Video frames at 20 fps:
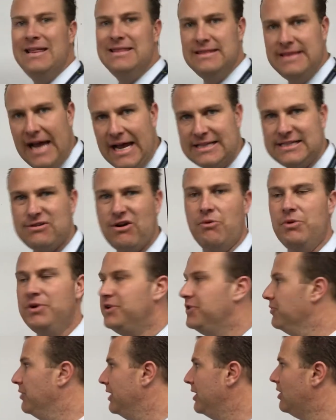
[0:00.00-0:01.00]
That's how I would
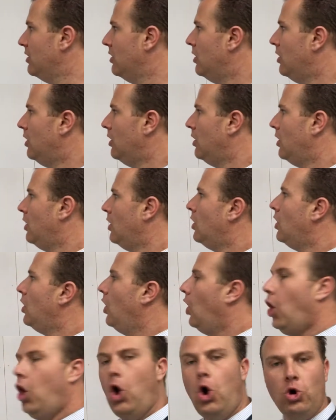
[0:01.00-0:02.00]
do it.
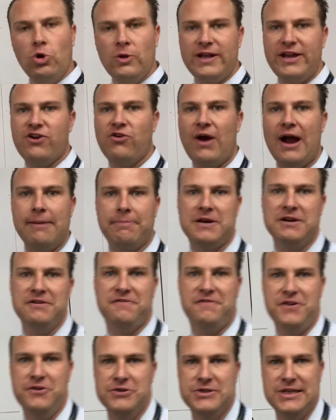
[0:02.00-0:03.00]
Holy crap,
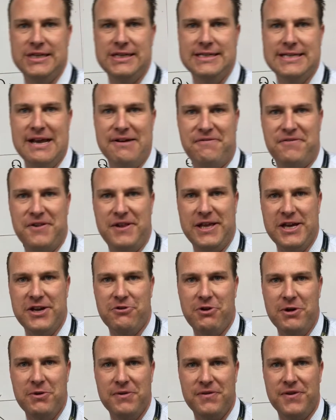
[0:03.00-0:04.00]
confusing. Definitely
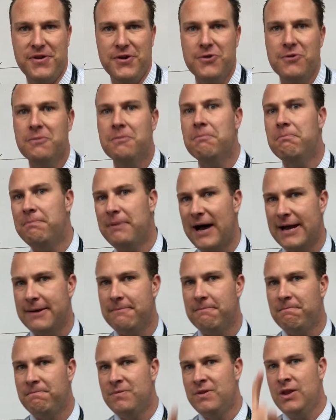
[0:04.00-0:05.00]
agree with you.
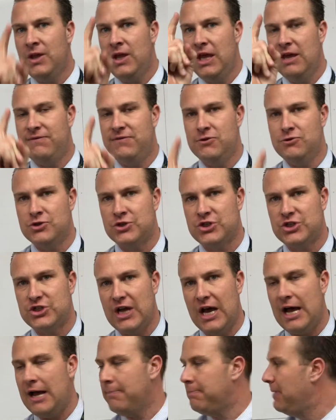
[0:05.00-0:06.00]
But if you
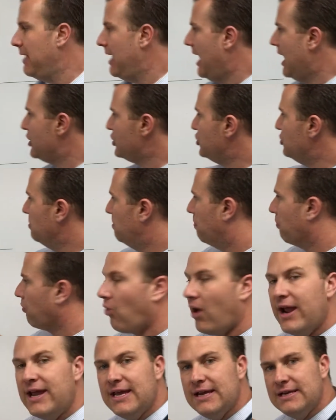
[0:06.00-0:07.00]
stop and you
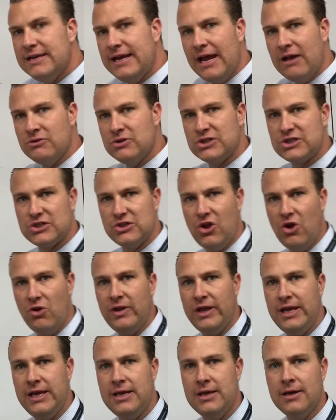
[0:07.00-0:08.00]
break it down
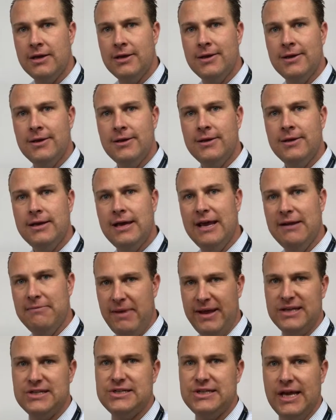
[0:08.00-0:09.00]
slowly, it
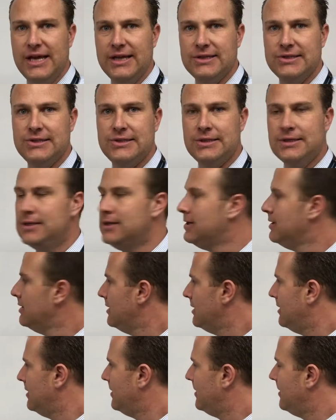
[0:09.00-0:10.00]
makes sense.
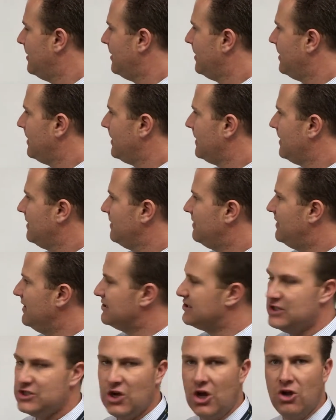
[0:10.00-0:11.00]

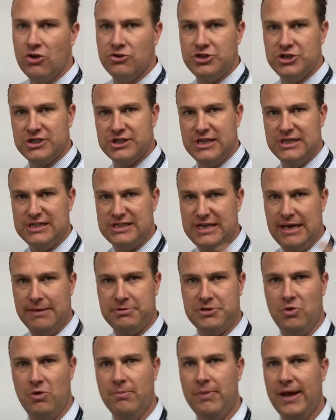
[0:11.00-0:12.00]
This is all just
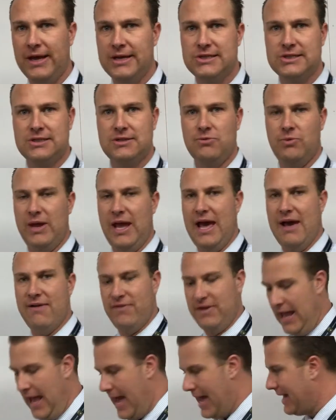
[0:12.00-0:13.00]
conceptual based. We
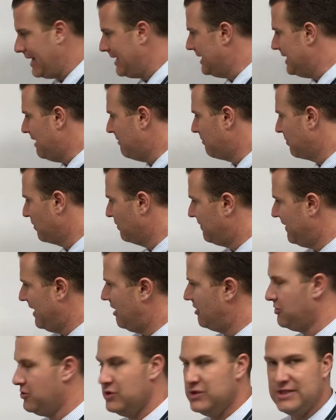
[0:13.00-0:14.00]
haven't added number
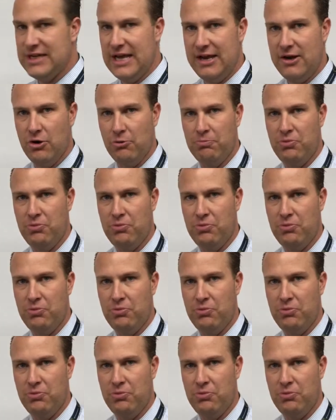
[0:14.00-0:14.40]
values yet or